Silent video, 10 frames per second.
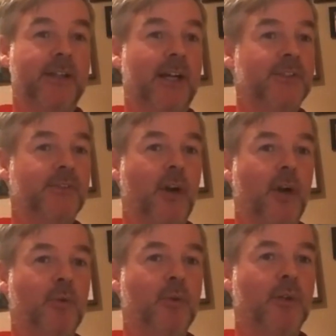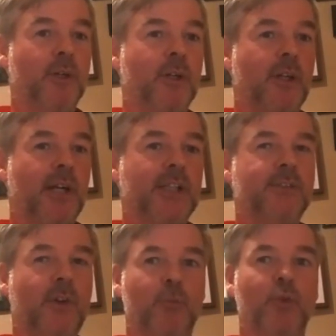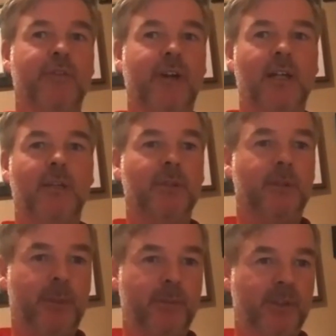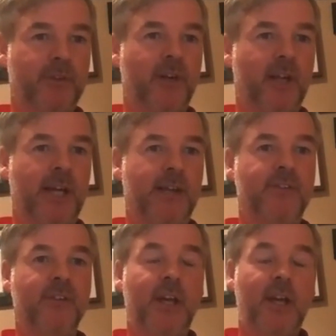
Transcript: that's far more valuable to people in their lives.